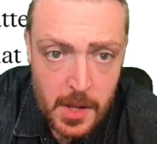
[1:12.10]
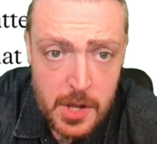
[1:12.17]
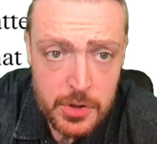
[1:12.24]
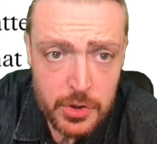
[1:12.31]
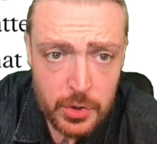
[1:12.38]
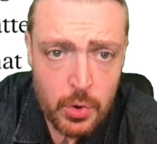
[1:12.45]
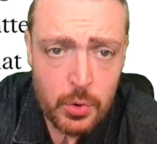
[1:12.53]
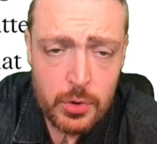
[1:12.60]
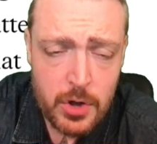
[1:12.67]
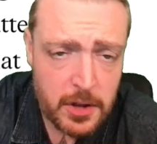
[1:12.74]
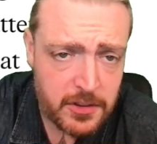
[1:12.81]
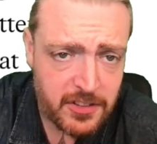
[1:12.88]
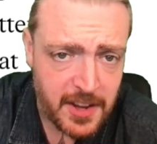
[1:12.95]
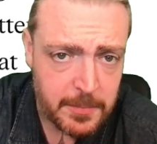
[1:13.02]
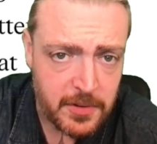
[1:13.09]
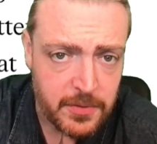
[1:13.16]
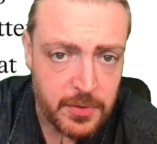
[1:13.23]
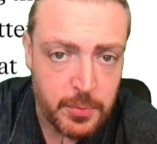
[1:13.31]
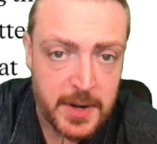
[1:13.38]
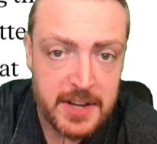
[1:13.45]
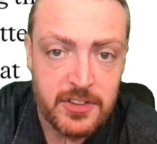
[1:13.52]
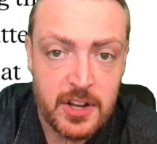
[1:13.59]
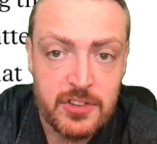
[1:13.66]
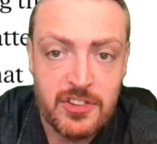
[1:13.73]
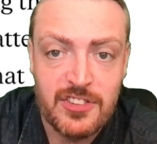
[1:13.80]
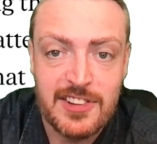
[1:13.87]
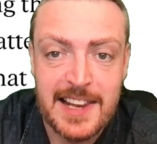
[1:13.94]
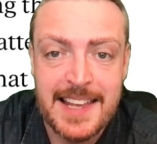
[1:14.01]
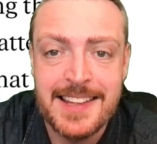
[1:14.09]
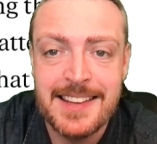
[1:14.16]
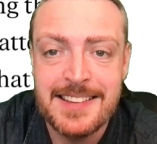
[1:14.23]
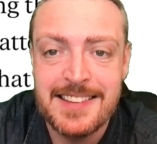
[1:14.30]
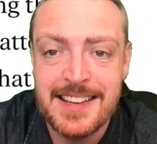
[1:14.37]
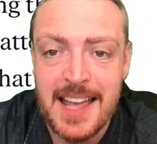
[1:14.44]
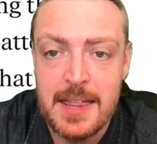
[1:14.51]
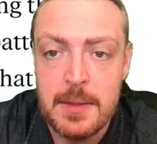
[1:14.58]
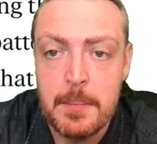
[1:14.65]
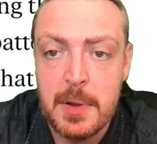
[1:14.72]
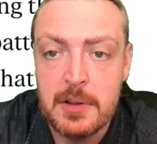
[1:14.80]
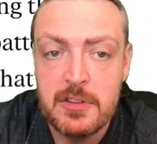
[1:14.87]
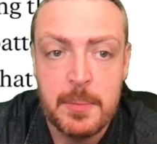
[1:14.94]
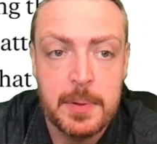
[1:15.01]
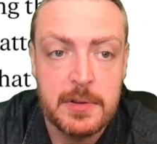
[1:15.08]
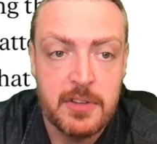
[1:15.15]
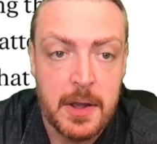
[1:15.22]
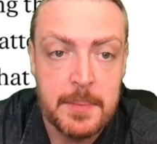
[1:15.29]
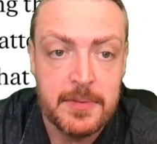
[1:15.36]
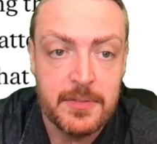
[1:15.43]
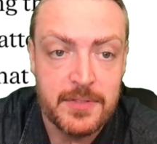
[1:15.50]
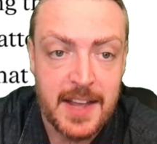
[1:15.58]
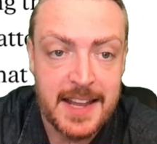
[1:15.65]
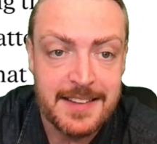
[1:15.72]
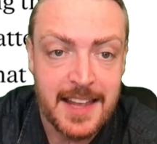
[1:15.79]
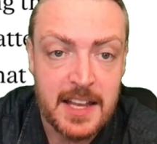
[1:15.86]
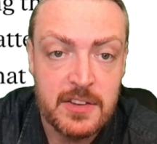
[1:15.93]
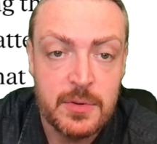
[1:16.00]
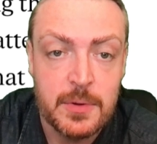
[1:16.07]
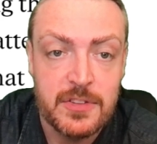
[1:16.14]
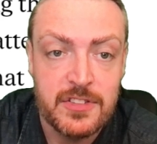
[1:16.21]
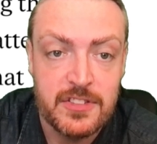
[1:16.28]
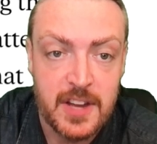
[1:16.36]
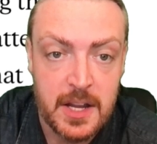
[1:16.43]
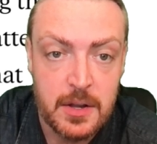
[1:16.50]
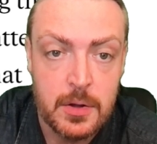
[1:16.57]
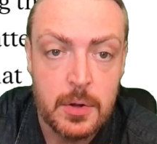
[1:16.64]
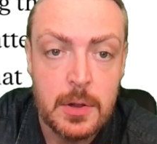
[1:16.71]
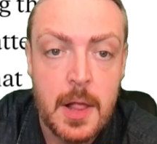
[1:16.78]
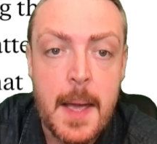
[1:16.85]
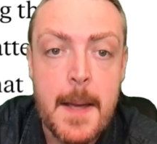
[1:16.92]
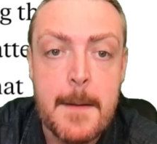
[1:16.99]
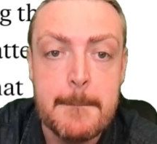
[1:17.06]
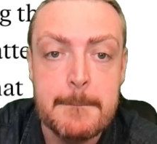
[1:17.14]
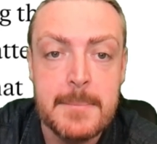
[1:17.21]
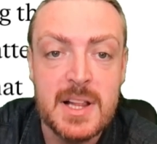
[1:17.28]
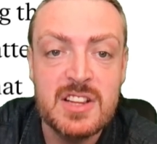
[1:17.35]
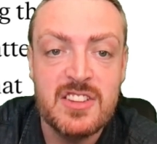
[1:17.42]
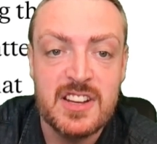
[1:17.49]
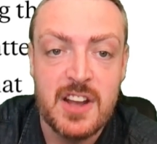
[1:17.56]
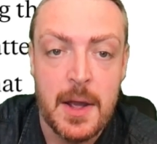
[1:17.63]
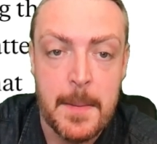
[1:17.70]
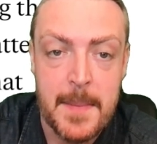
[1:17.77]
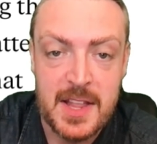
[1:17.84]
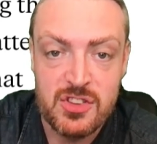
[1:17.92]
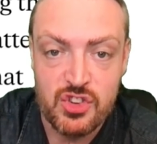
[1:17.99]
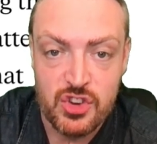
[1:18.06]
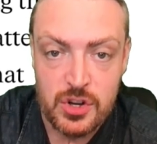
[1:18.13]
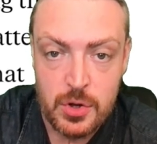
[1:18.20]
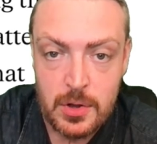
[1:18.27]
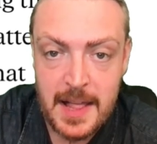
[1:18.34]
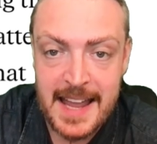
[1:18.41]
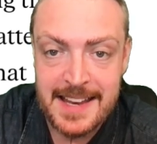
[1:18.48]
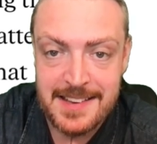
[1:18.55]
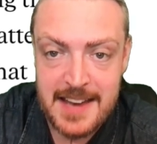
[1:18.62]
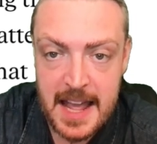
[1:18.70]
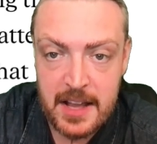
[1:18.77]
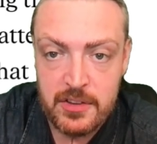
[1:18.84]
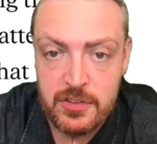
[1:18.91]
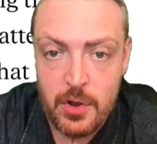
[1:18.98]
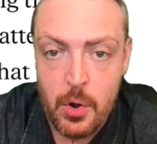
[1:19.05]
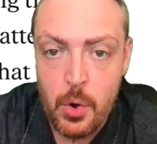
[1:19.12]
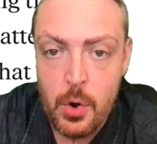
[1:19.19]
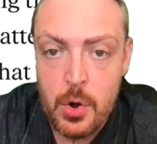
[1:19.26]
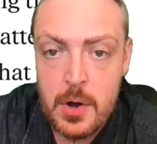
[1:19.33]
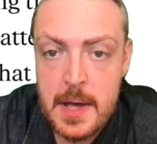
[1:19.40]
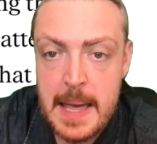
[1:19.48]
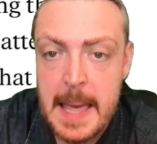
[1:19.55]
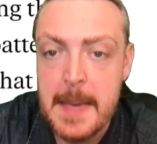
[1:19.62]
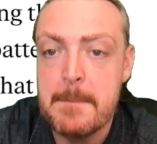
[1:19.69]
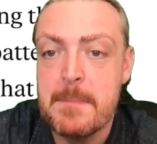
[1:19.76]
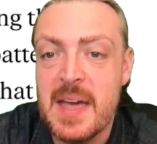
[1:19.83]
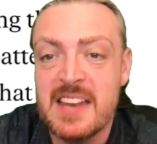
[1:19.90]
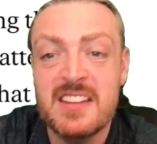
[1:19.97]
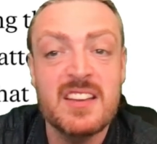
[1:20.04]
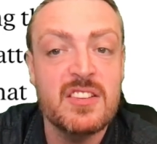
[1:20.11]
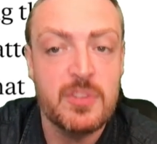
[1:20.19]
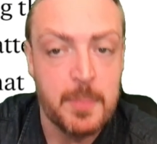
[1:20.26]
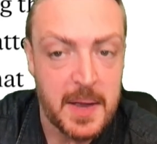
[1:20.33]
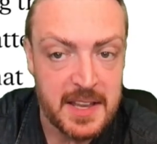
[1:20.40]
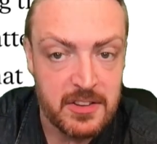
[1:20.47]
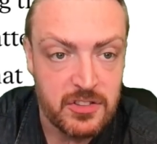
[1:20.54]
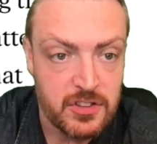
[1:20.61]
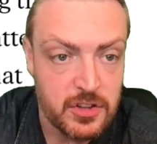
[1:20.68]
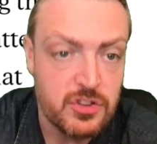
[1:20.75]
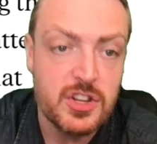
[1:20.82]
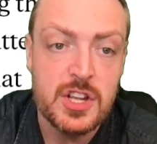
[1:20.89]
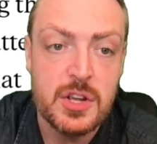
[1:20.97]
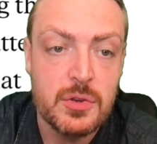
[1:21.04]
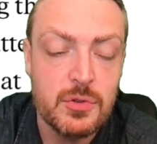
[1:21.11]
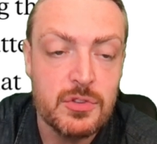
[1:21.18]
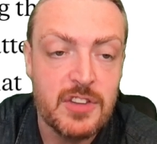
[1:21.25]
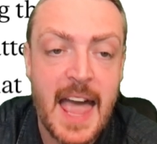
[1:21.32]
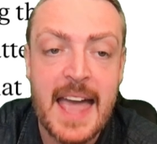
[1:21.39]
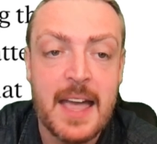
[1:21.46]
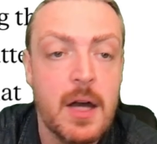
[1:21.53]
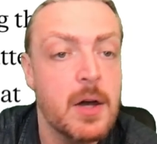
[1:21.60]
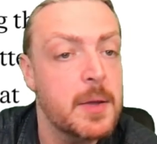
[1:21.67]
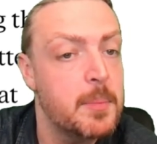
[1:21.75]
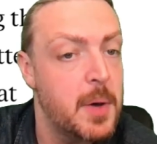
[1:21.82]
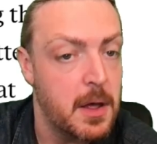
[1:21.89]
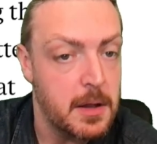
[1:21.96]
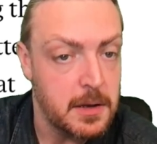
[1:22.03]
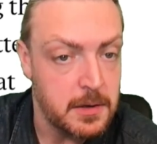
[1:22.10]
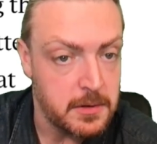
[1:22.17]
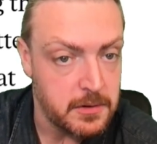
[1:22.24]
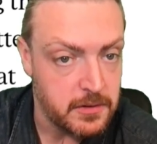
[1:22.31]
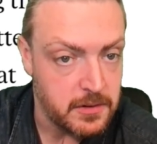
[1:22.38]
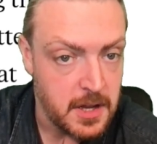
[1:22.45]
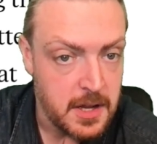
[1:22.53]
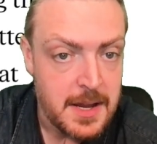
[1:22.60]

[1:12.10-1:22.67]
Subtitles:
The core concept of the research is linking together multiple types of data into a single multidimensional index or embedding space, to use AI parlance.